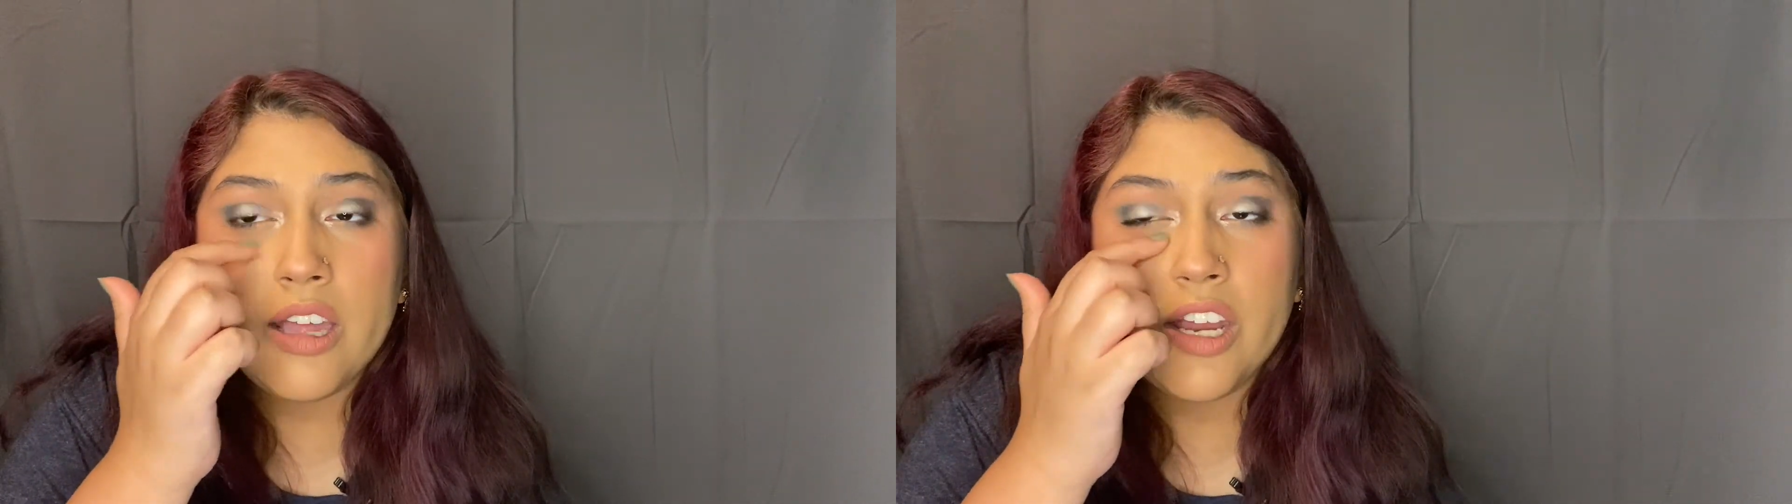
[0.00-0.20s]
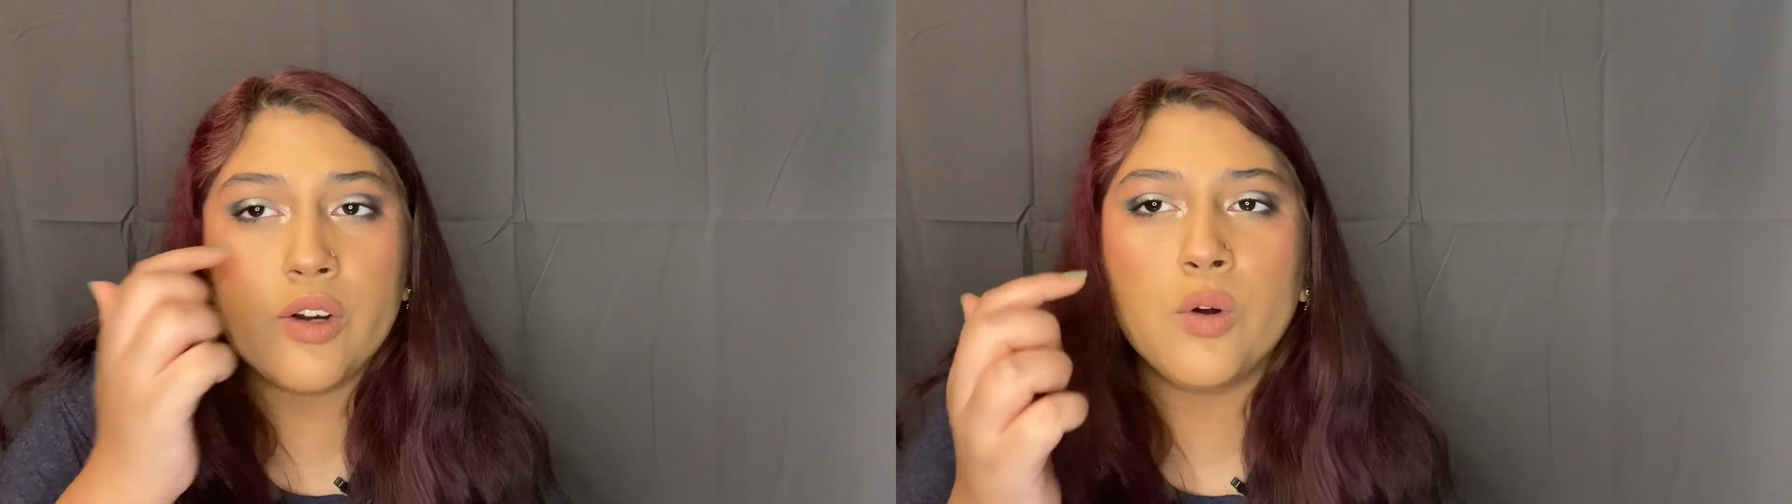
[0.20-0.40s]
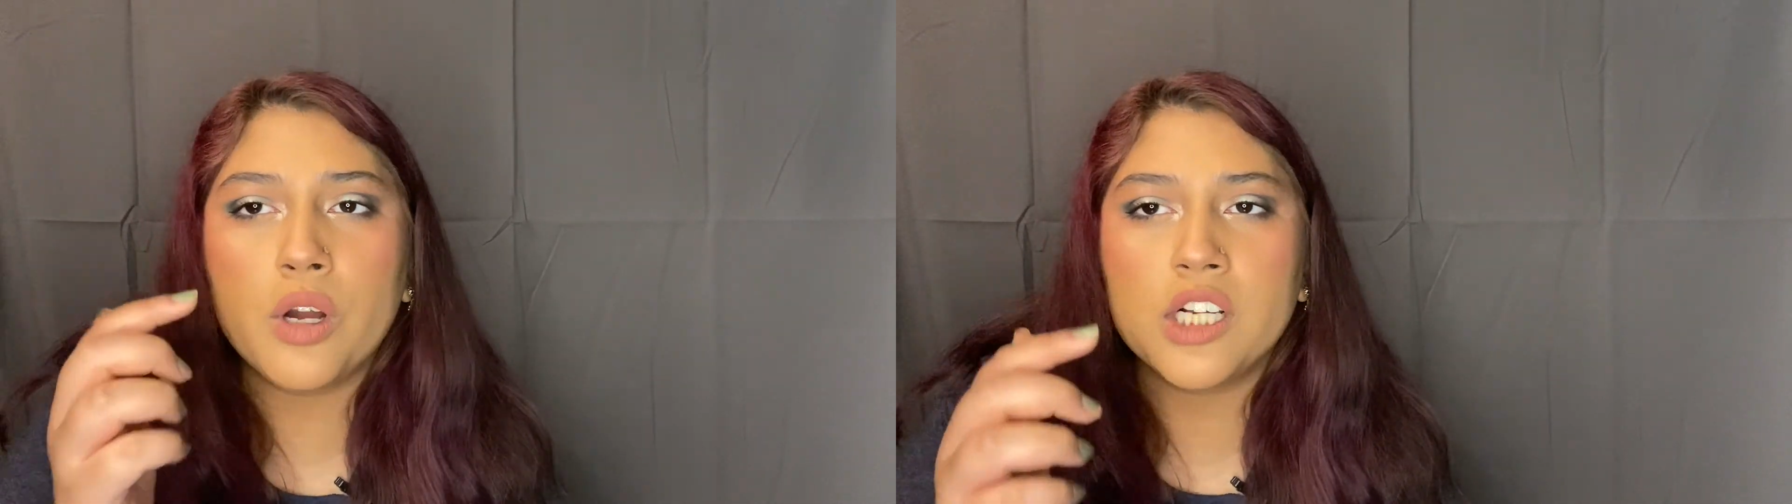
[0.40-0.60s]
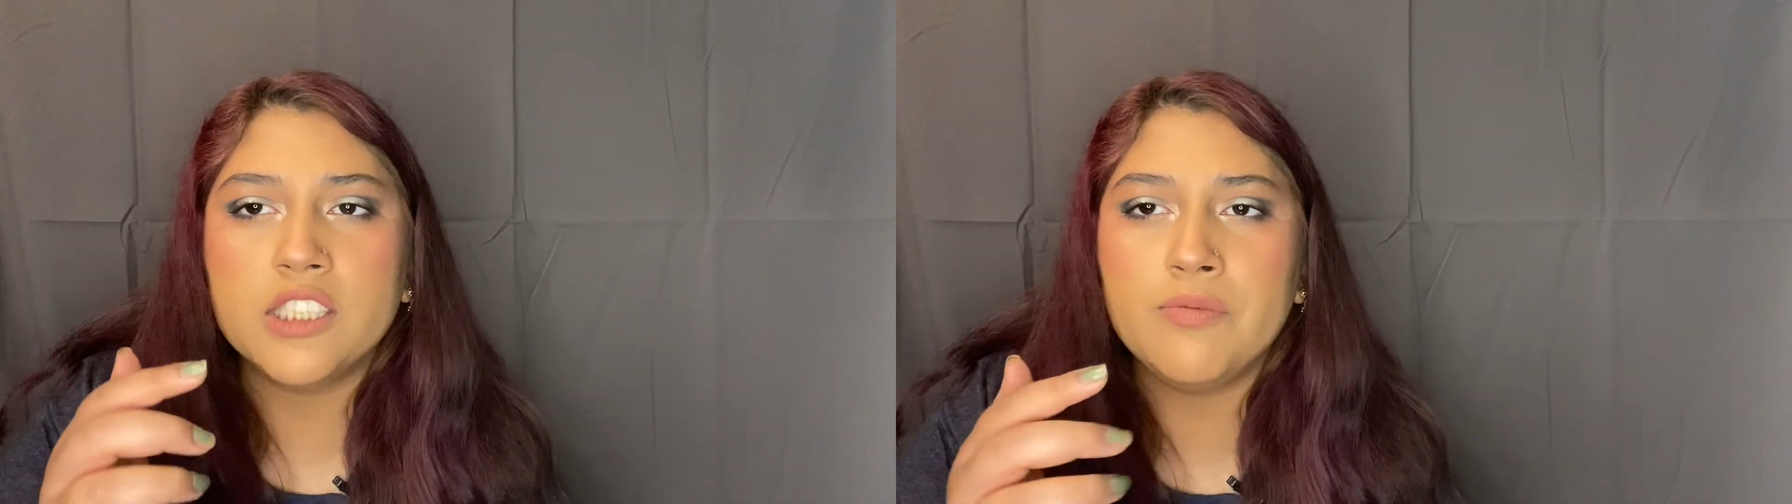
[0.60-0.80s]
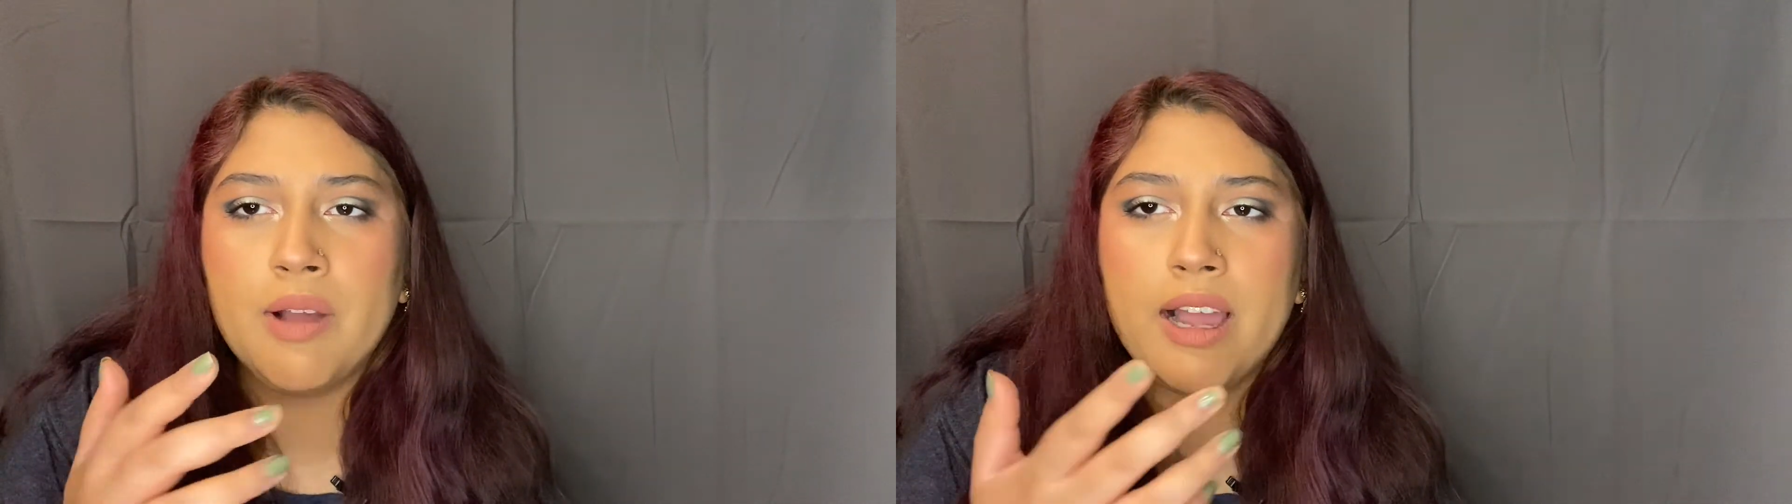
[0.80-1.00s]
inner corners
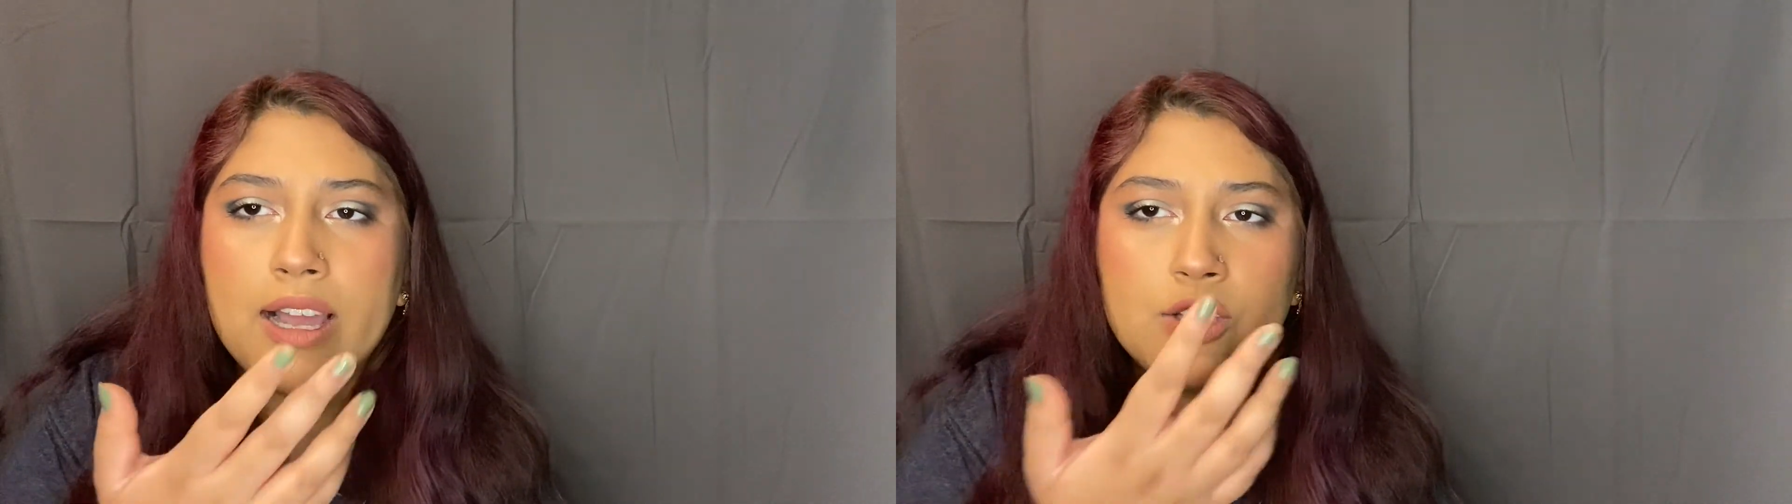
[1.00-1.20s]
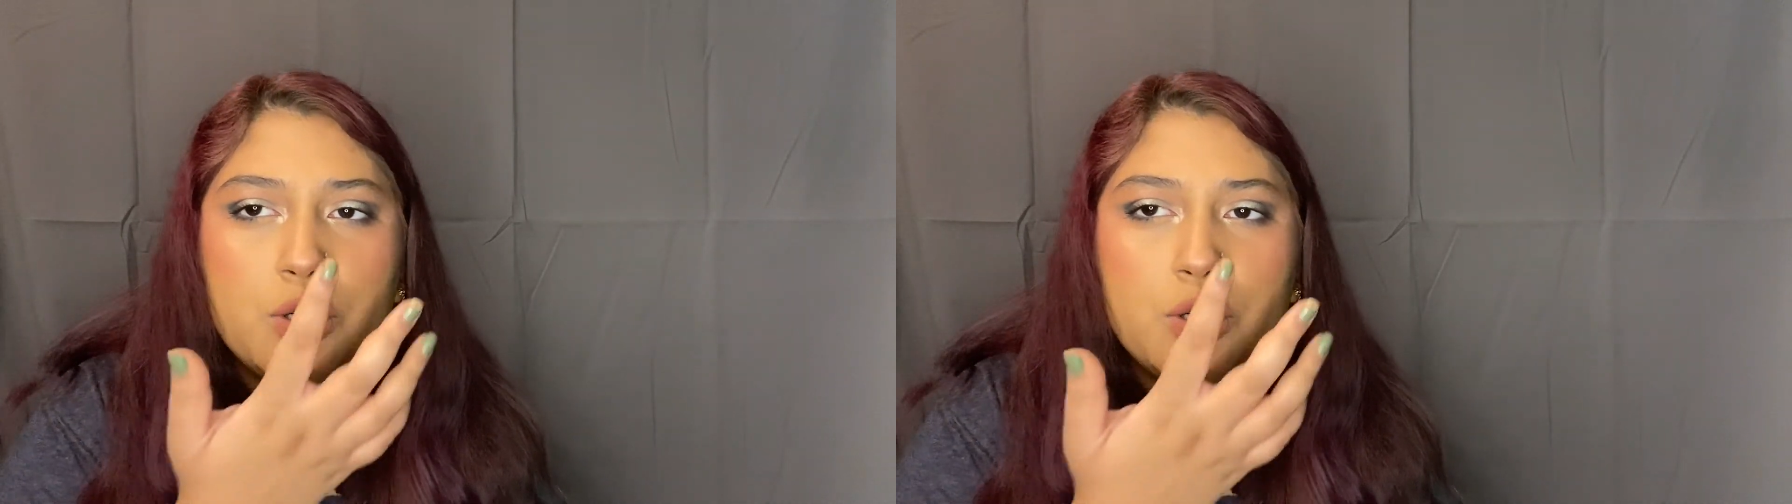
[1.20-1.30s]
of my eyes